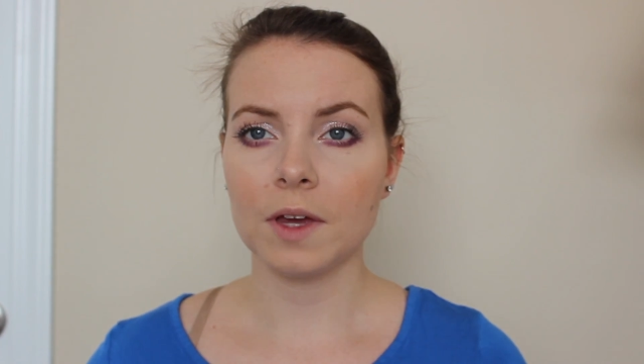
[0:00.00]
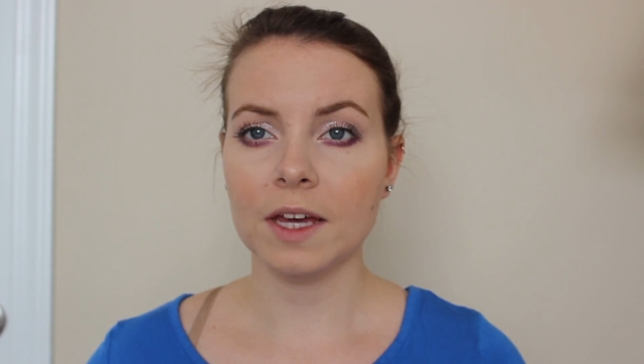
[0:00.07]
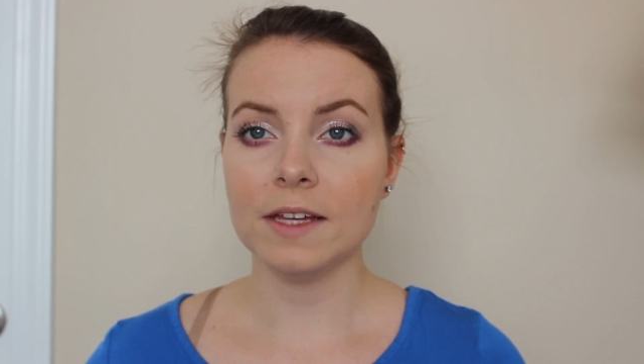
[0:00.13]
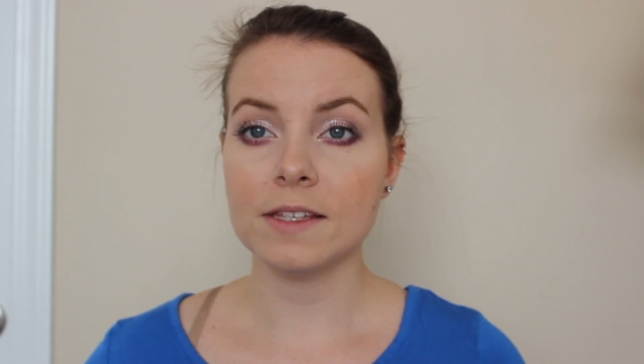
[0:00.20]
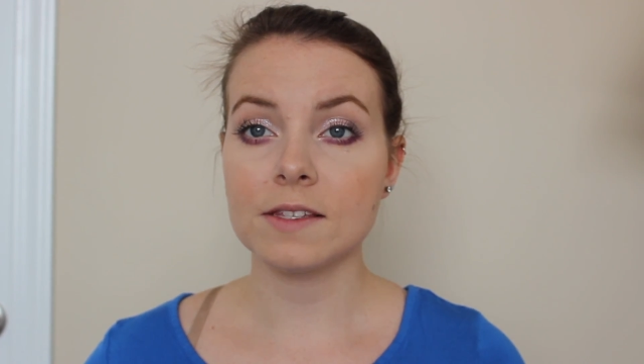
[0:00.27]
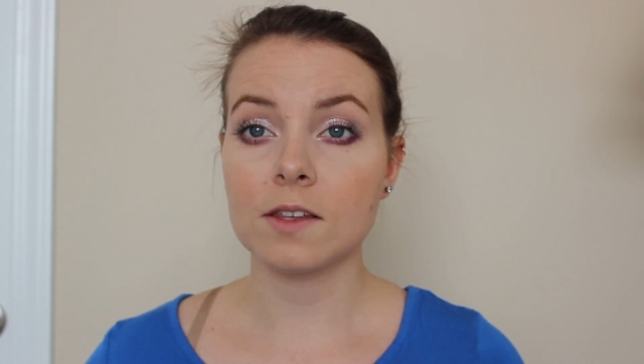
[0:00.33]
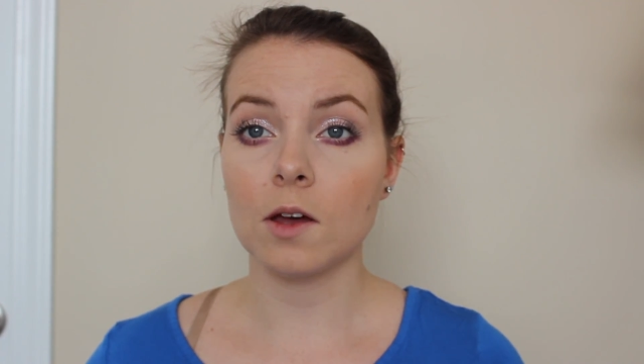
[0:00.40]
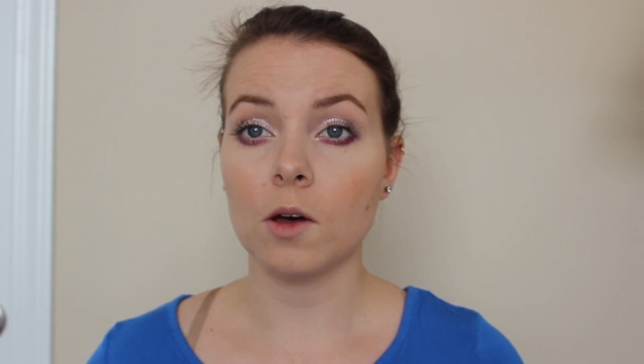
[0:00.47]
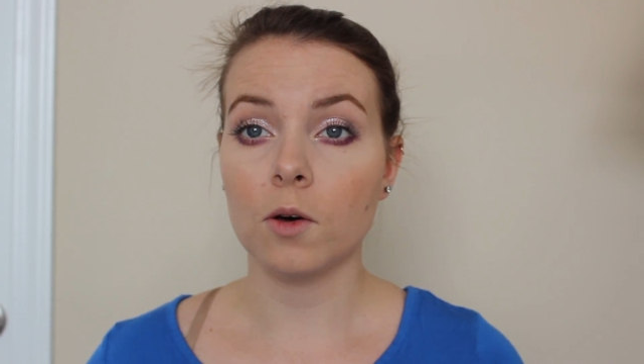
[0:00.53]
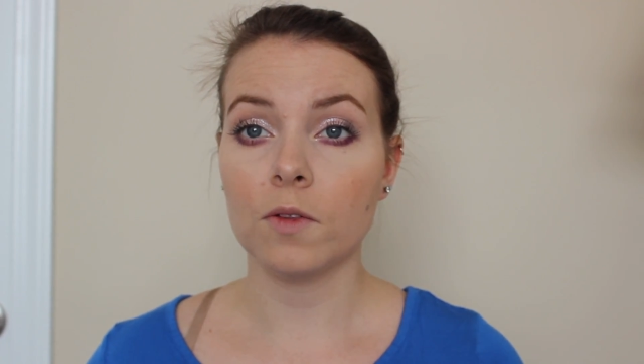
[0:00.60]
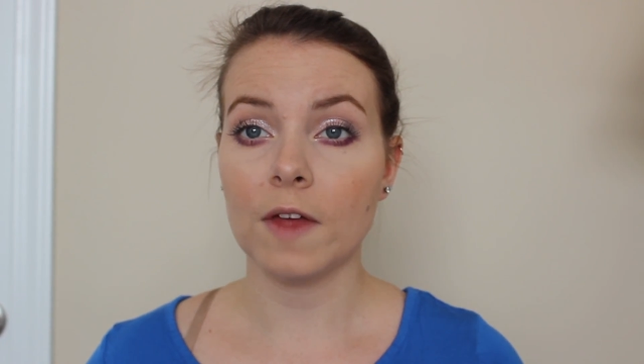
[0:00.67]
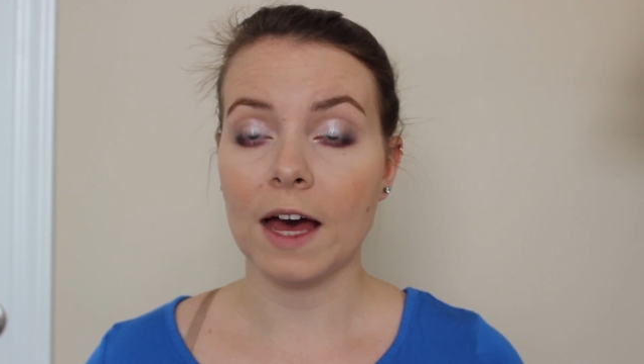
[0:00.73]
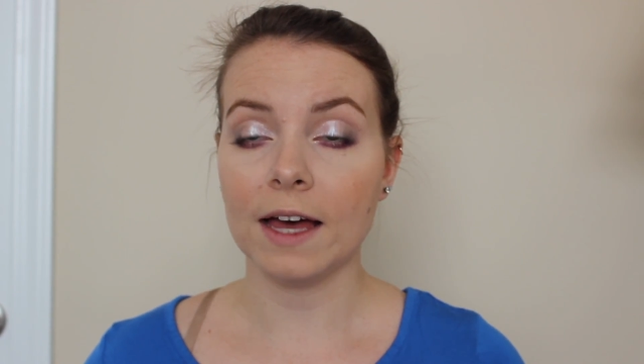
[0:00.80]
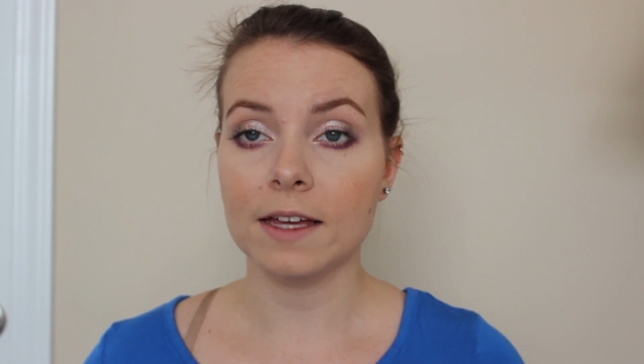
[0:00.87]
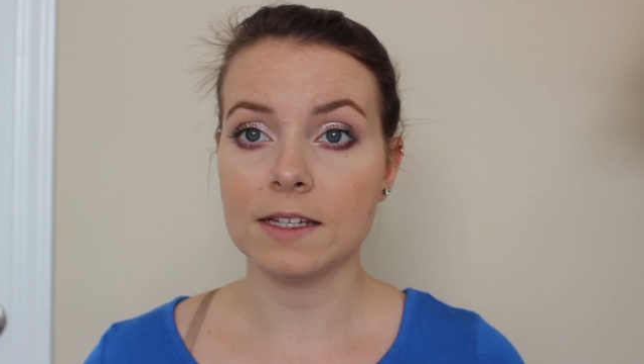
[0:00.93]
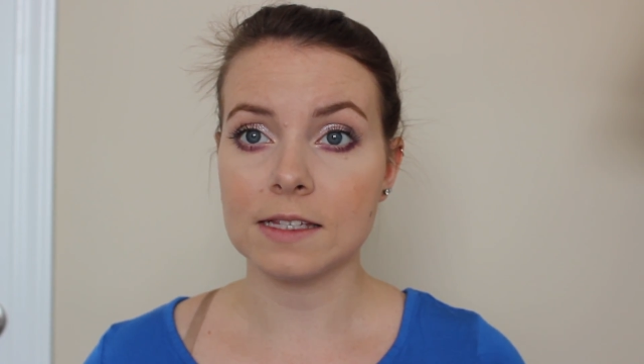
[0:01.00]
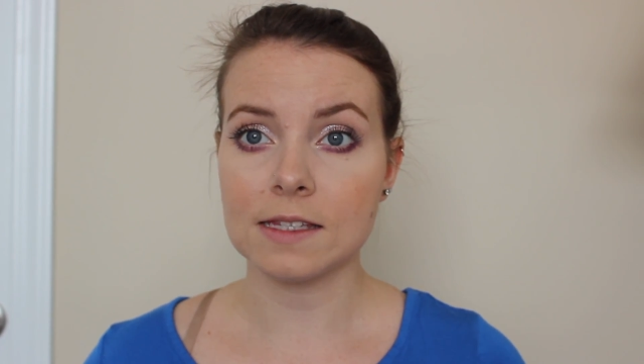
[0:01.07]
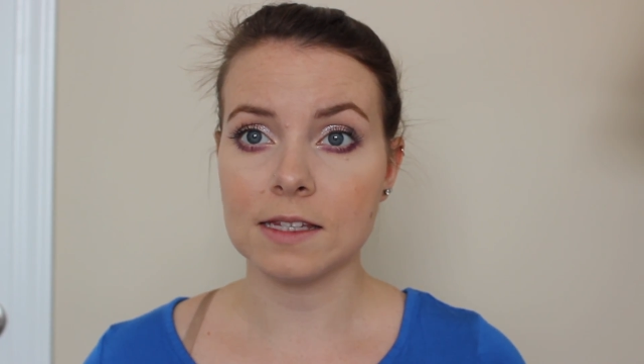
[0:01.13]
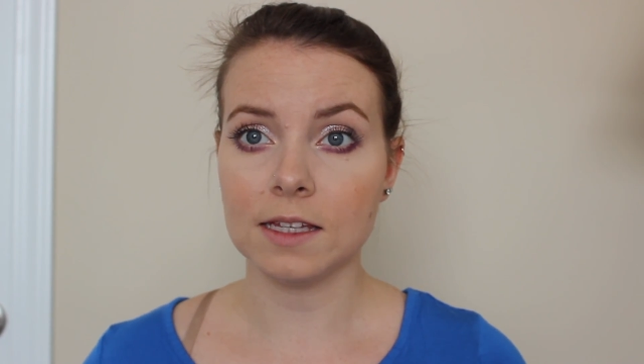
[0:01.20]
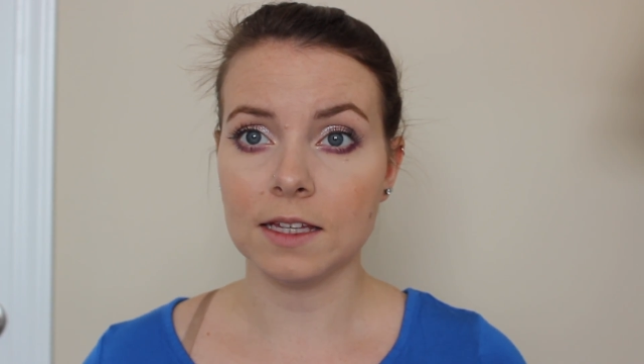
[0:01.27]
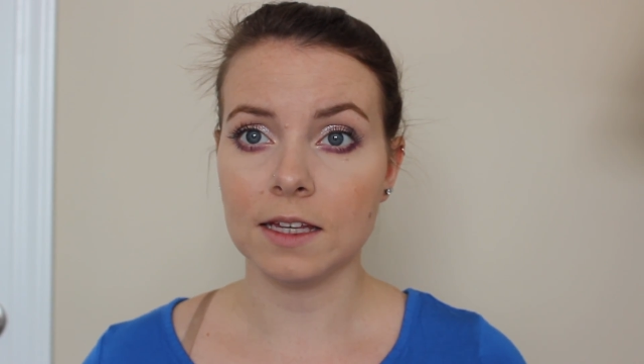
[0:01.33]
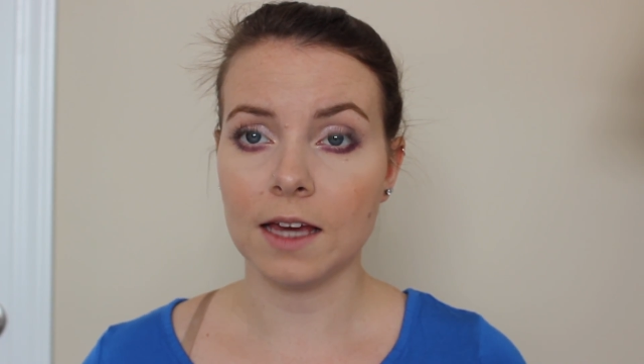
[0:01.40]
Okay, so that is
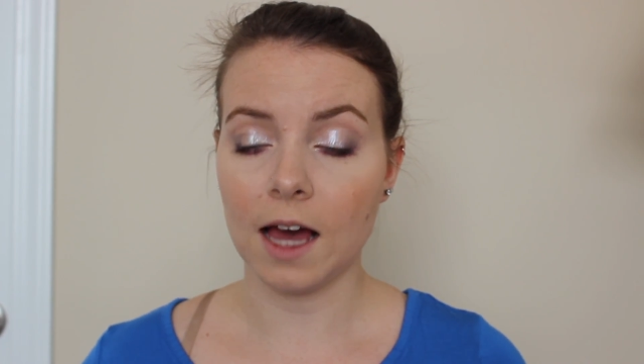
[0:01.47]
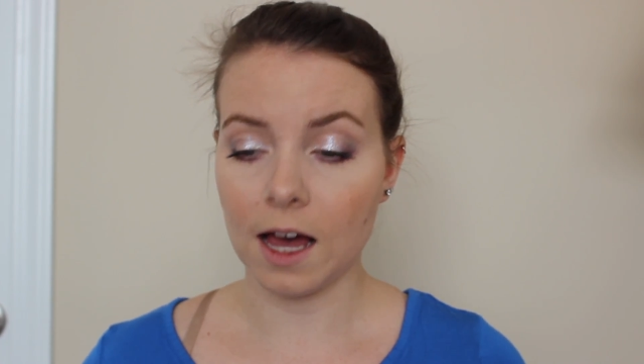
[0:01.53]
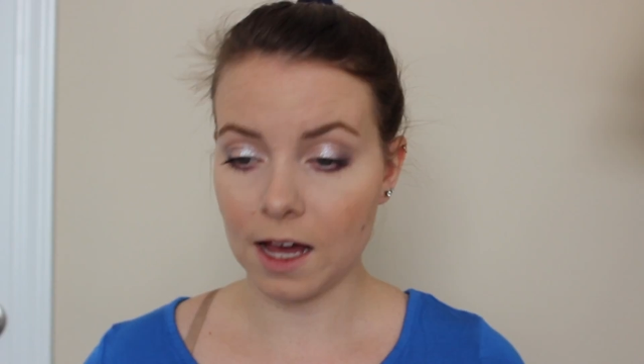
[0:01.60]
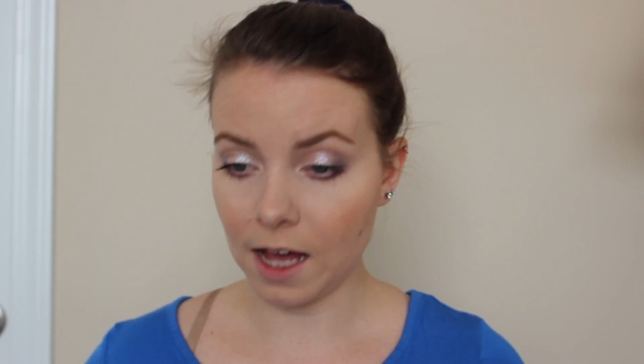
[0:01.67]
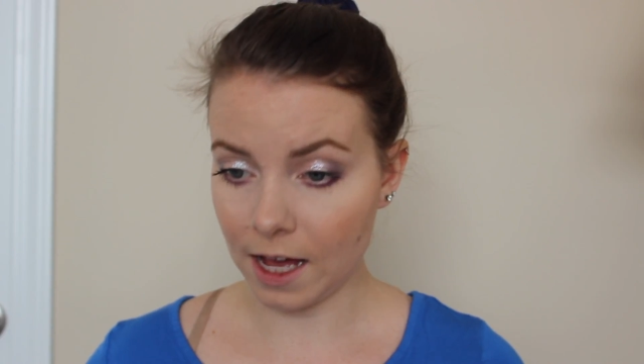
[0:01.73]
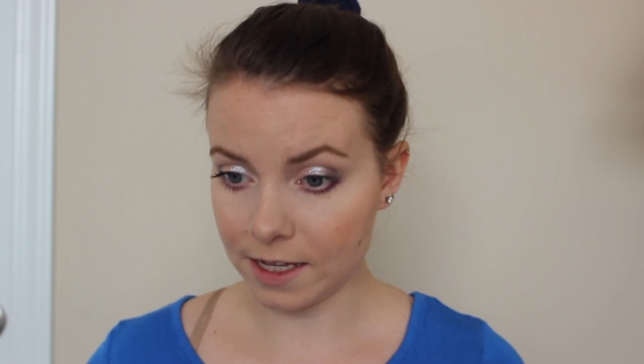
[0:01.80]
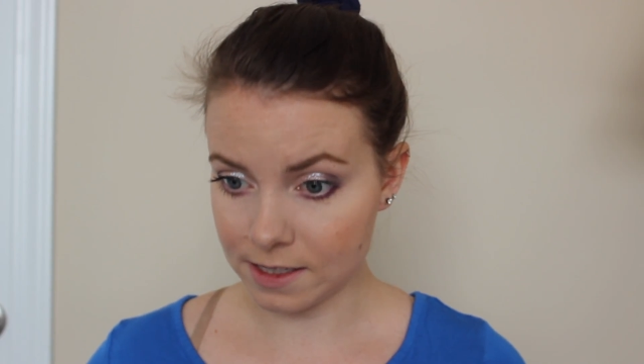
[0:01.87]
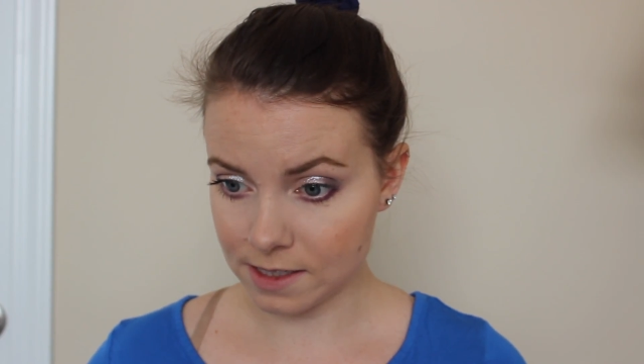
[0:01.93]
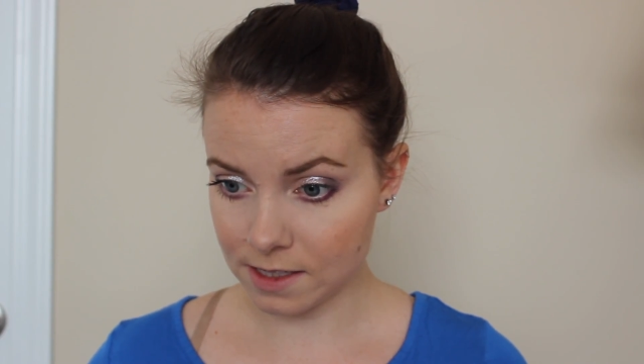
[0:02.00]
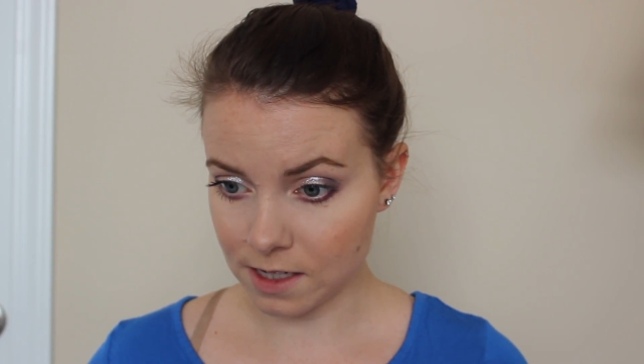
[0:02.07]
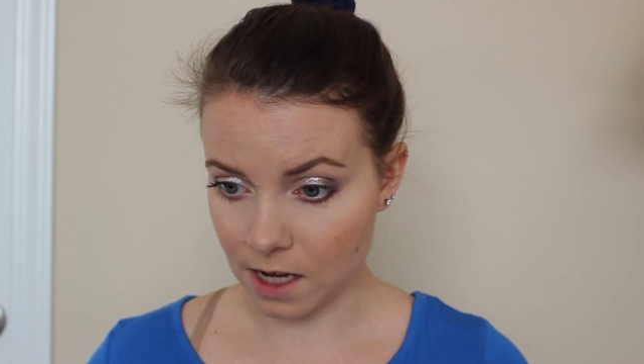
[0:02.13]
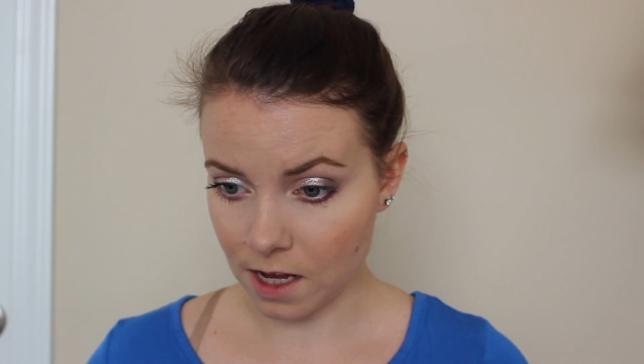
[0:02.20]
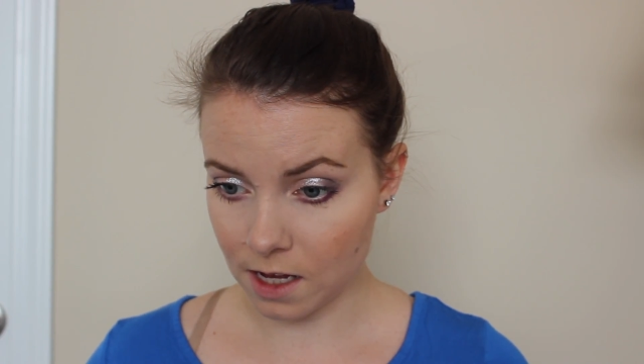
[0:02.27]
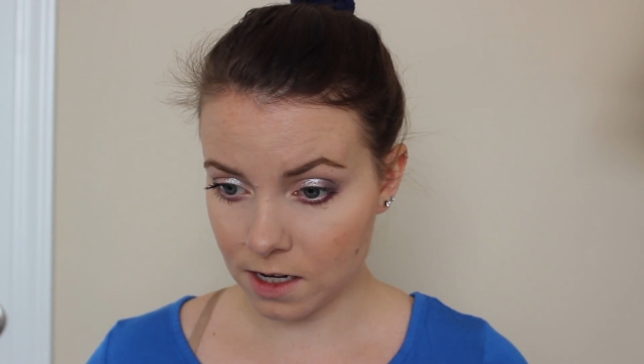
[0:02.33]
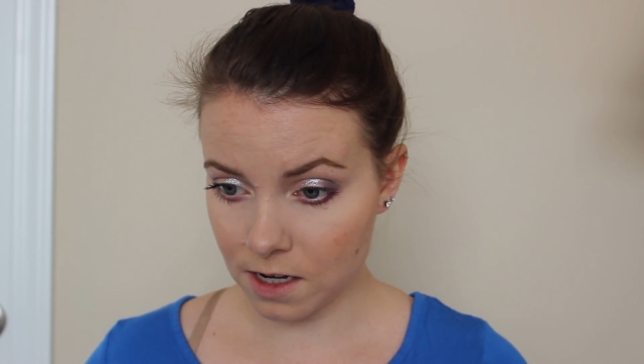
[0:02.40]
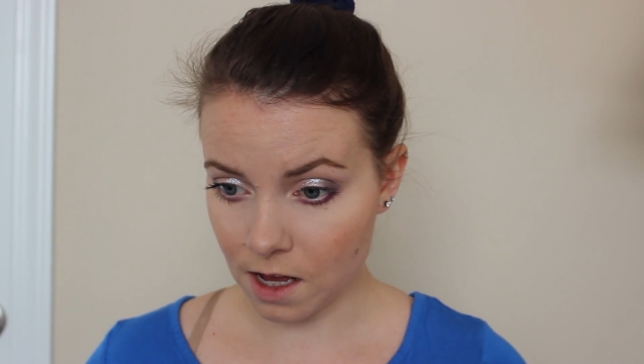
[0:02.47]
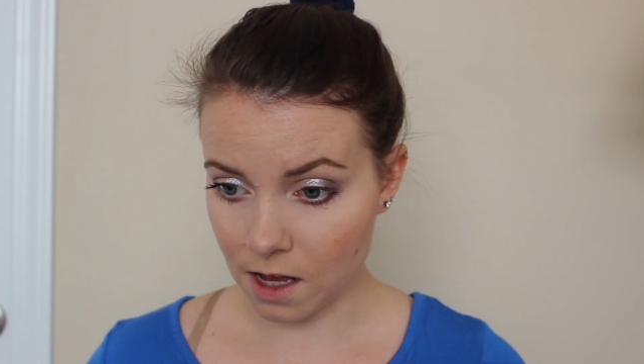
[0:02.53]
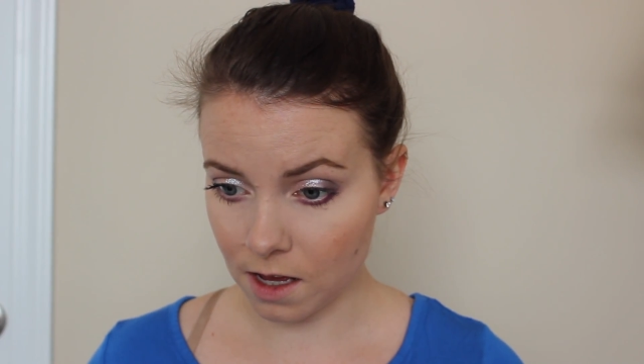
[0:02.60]
the eyes done.